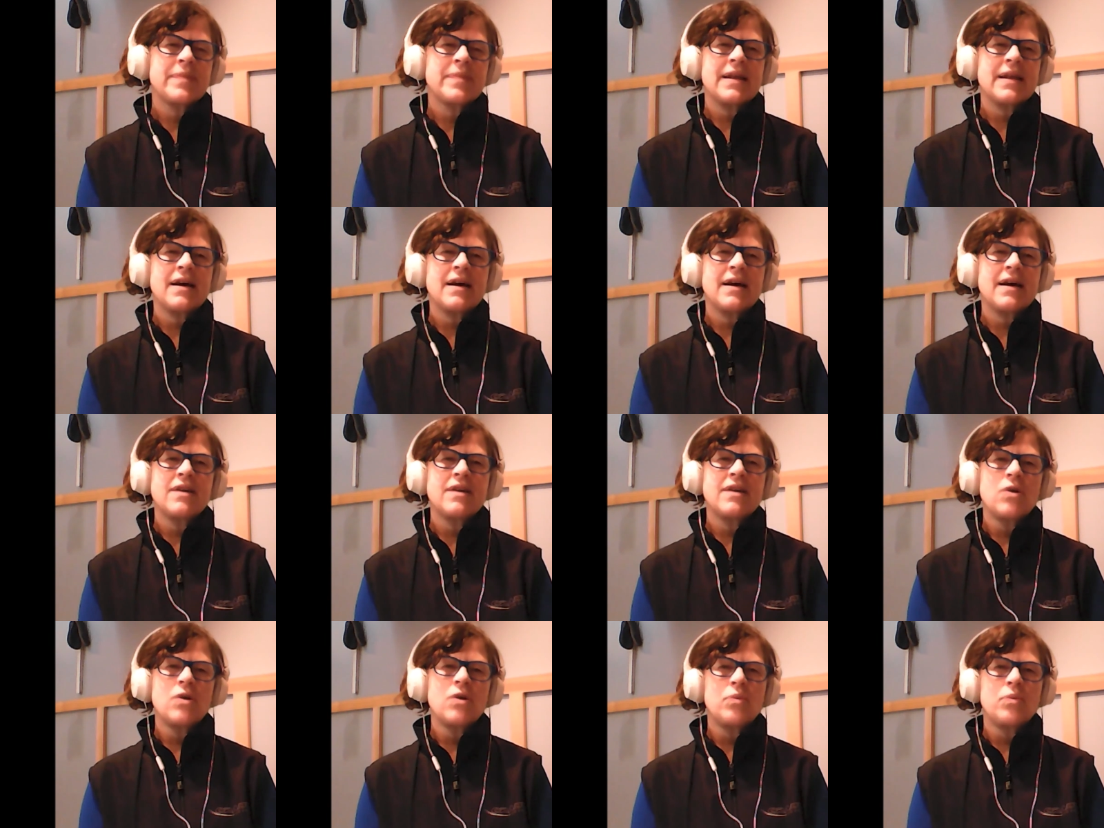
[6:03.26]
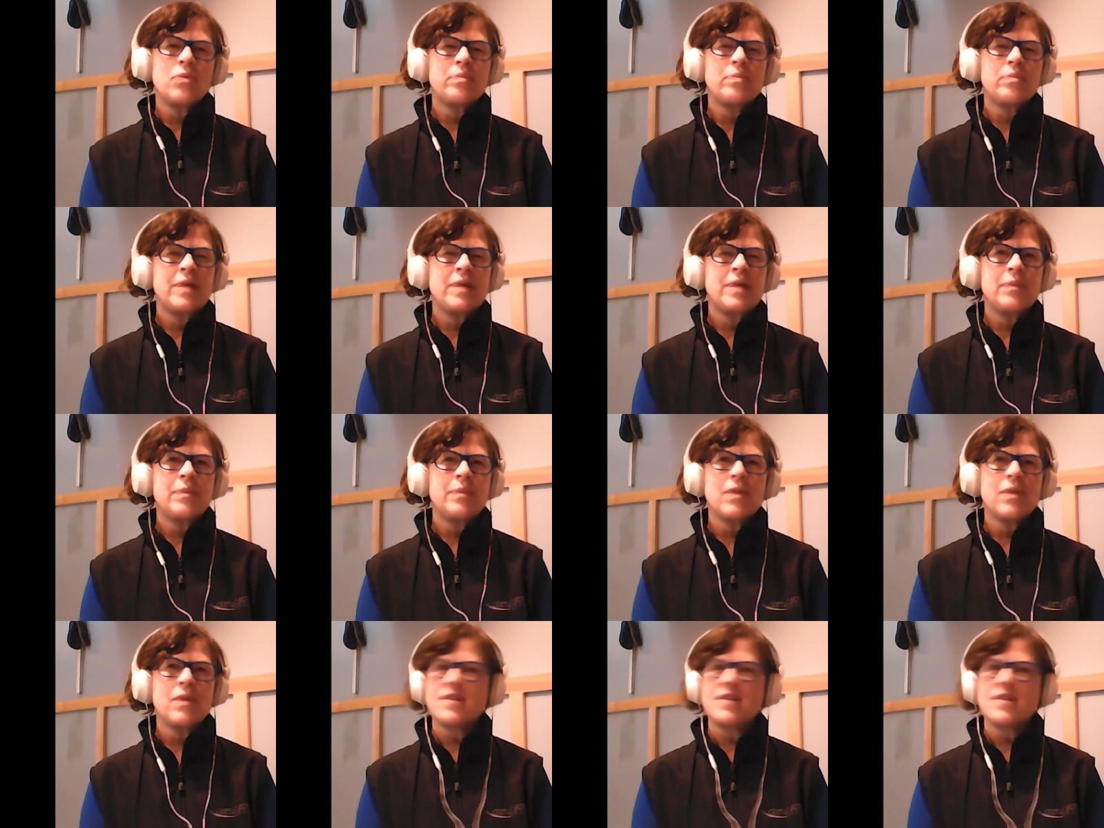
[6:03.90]
I know
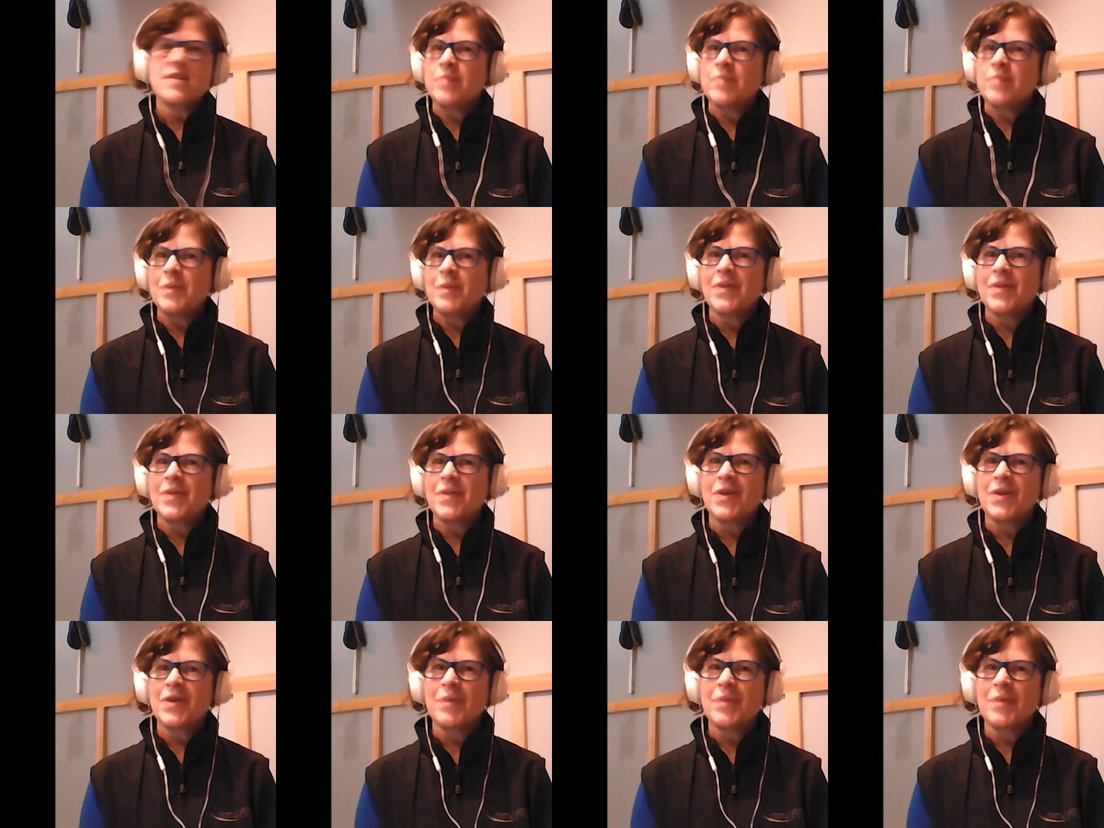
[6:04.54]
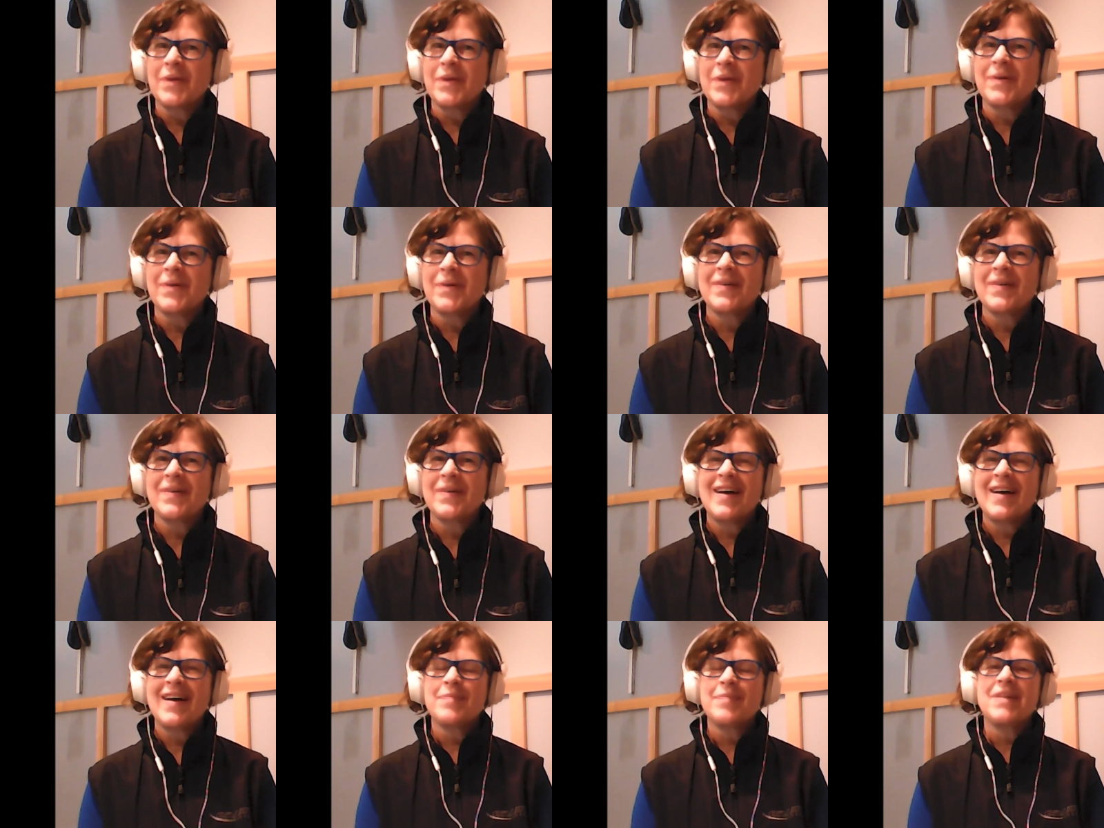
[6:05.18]
lots of people that are better
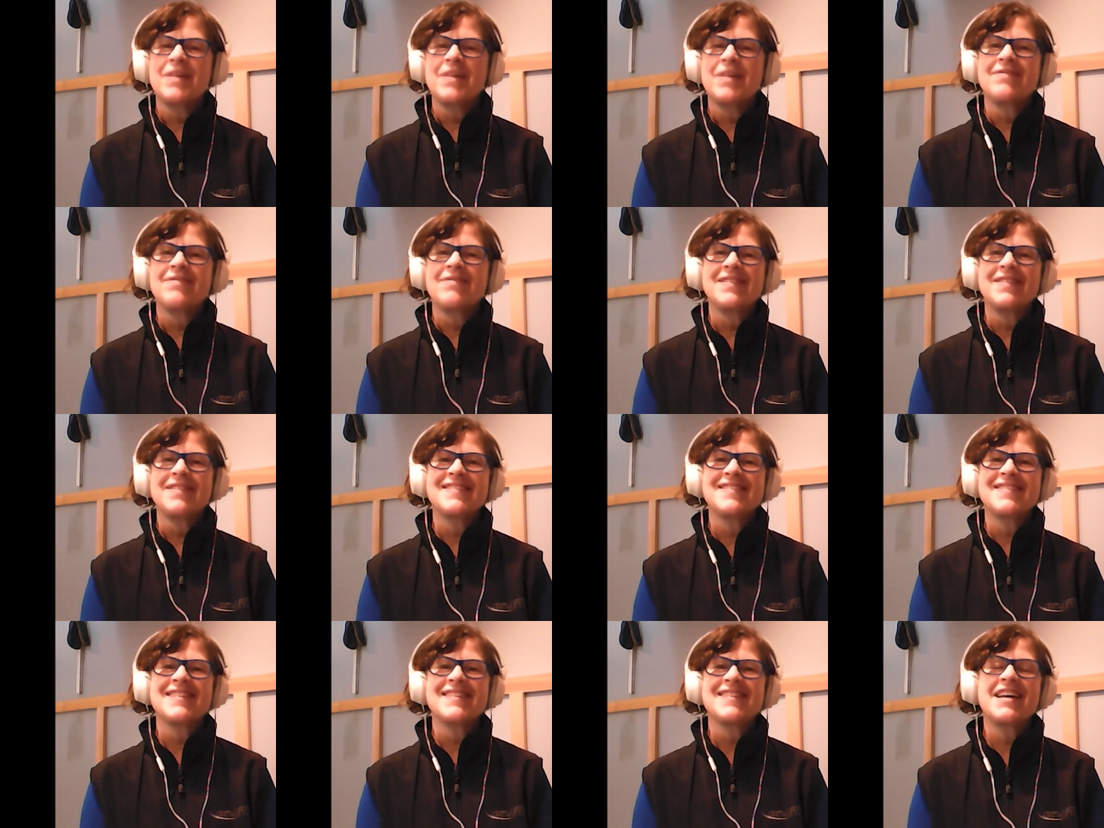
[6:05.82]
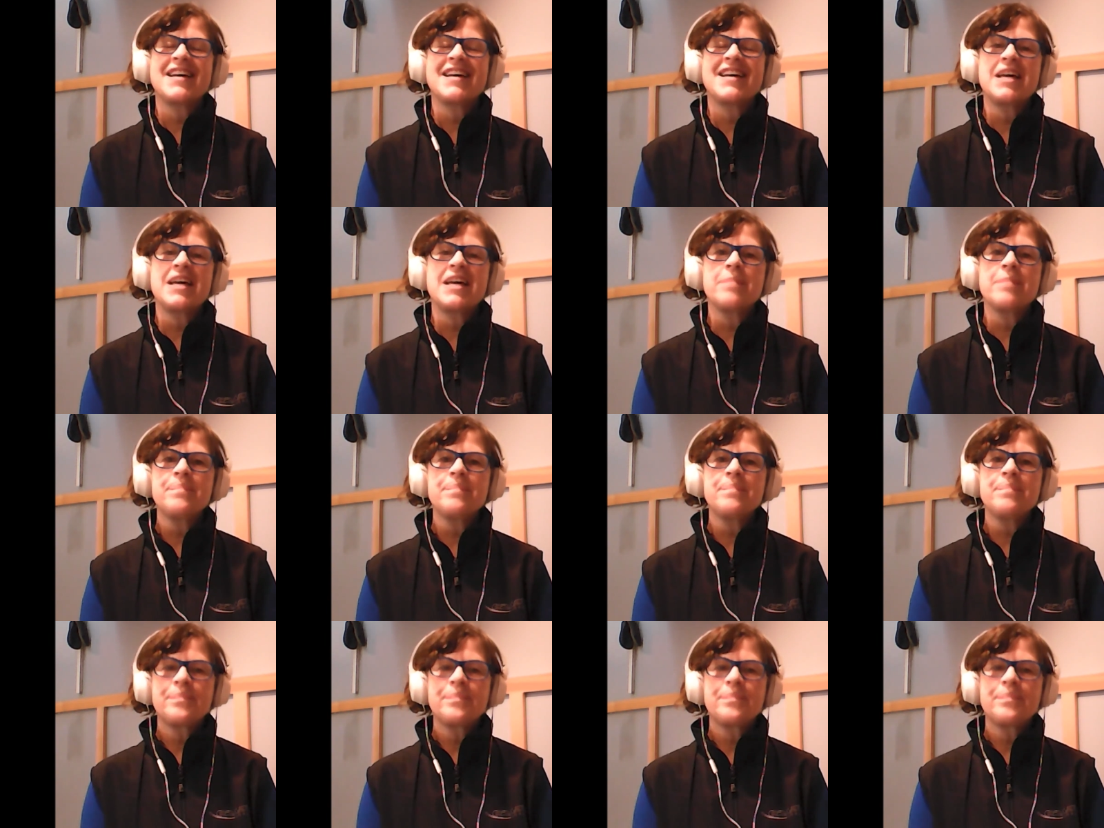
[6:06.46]
at mindfulness than I am.